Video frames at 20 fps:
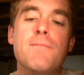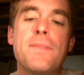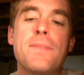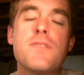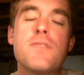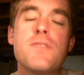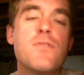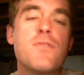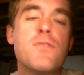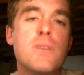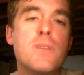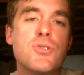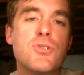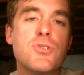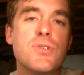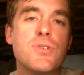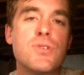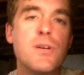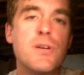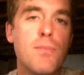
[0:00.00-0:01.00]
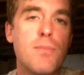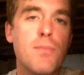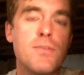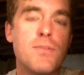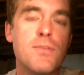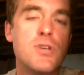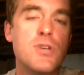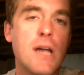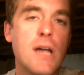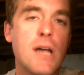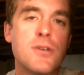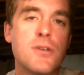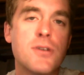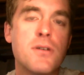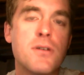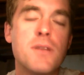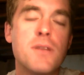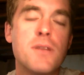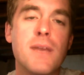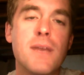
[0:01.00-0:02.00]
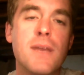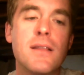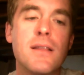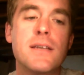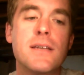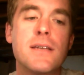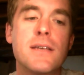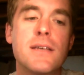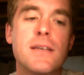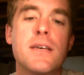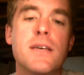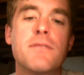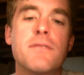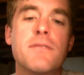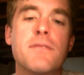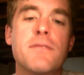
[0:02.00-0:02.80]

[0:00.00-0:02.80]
different measures that your doctor might like to have.